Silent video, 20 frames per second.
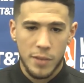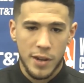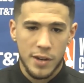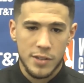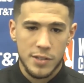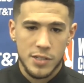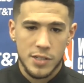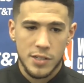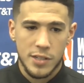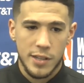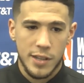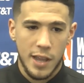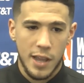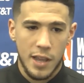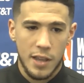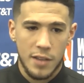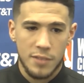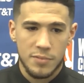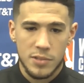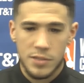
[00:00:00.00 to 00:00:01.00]
of the
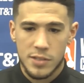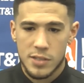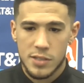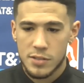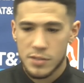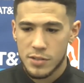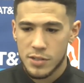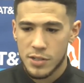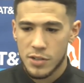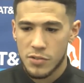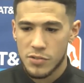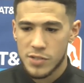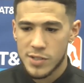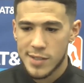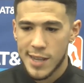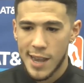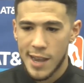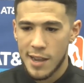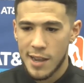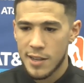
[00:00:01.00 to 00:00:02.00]
game is, you know,
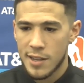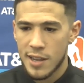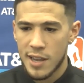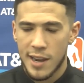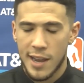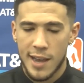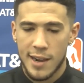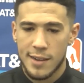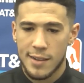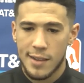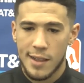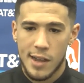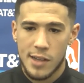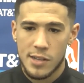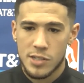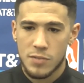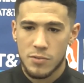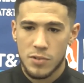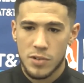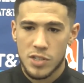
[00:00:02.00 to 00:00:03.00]
scanning and
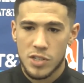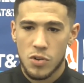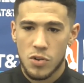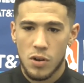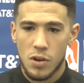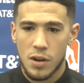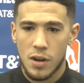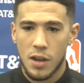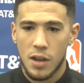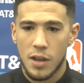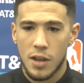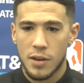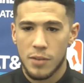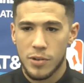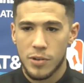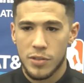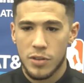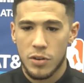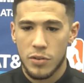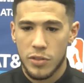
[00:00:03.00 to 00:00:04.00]
analyzing what's going on and what
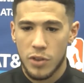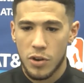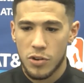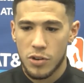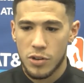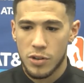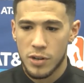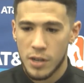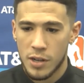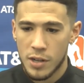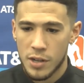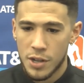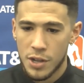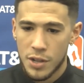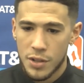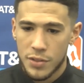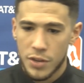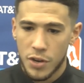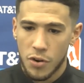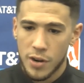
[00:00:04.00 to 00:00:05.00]
they're throwing,
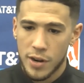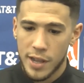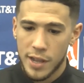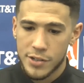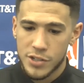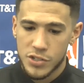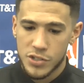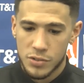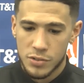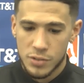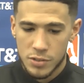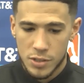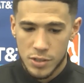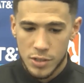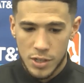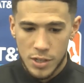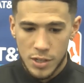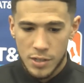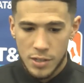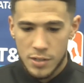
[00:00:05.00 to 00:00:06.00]
throwing at you.
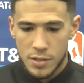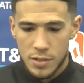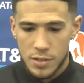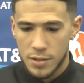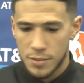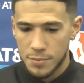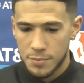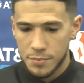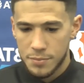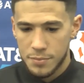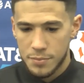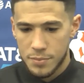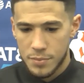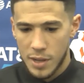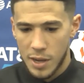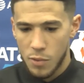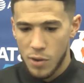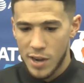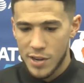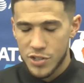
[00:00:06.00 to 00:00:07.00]
Um, I
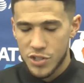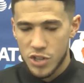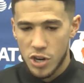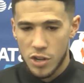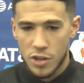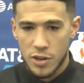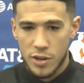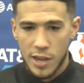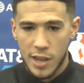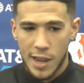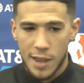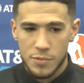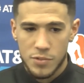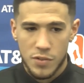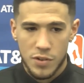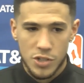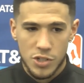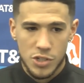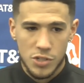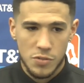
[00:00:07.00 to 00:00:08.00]
watched all their games
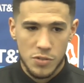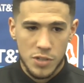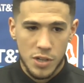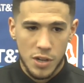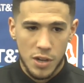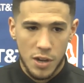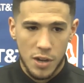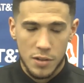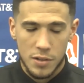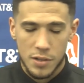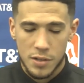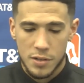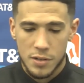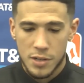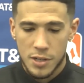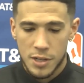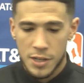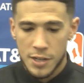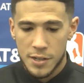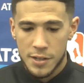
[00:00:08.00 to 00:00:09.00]
versus Utah and
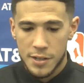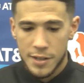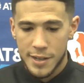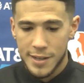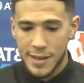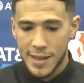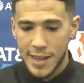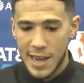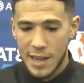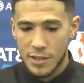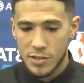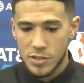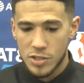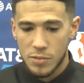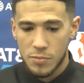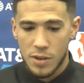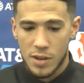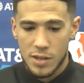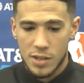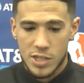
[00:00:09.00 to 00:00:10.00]
in Dallas and
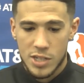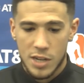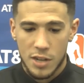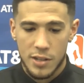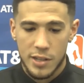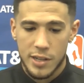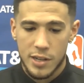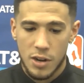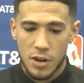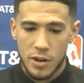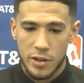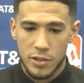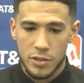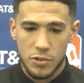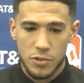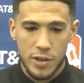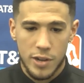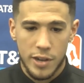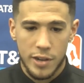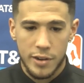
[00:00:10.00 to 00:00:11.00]
watch how they guarded
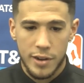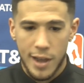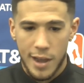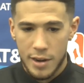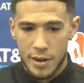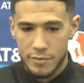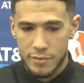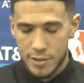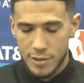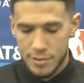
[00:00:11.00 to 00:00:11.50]
Luka and Donovan.